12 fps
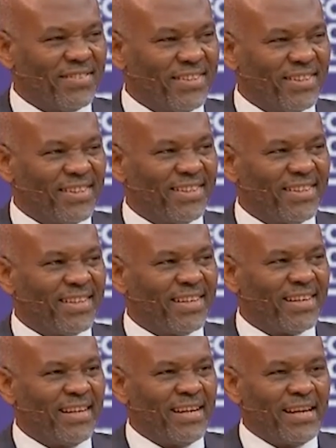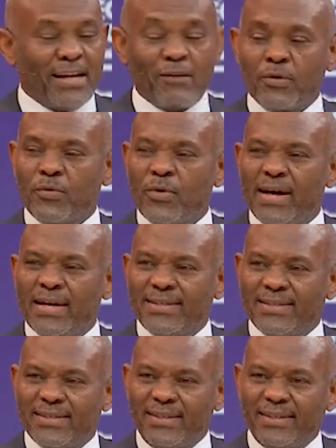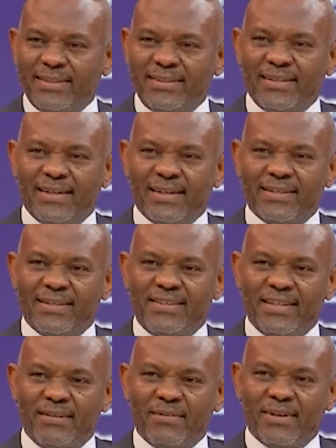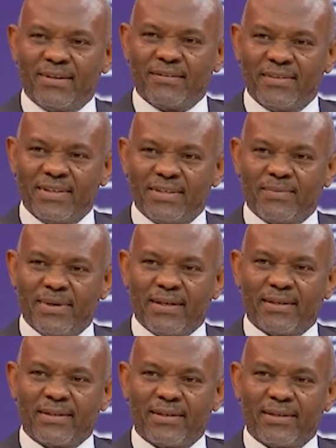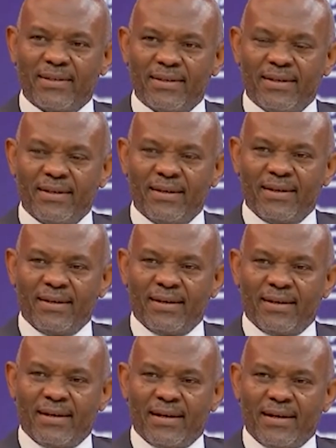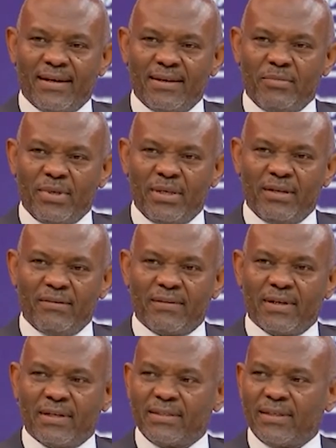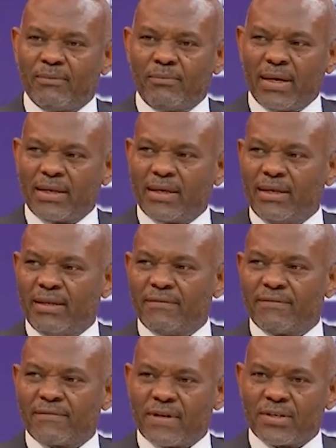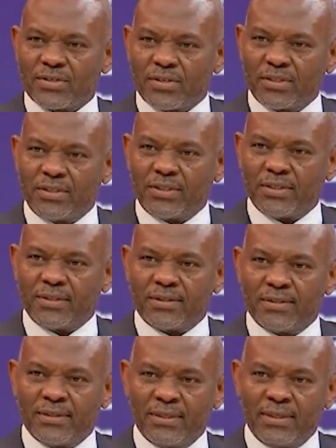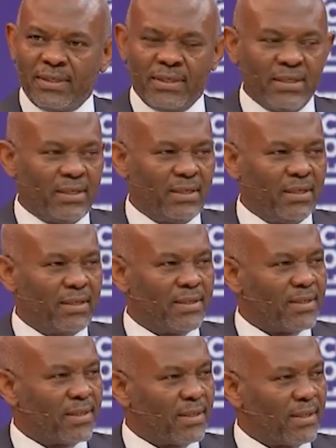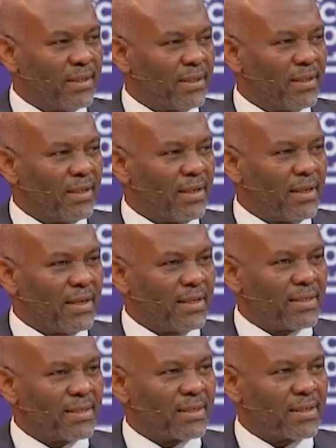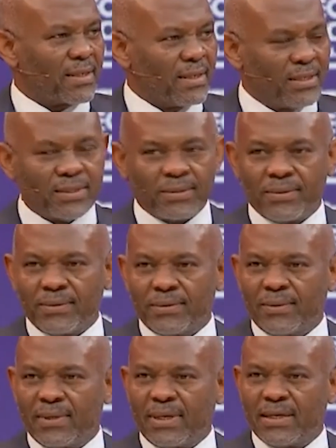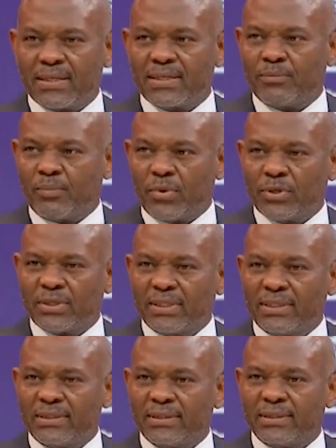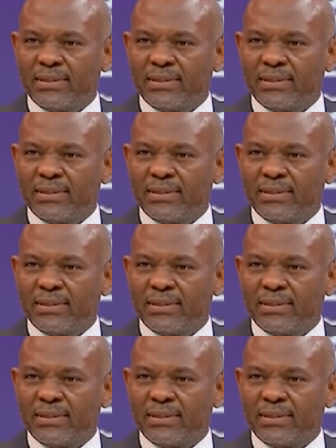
be done. And from where I sit as the chairman of this bank, I believe that banking infrastructure is as critical, as important,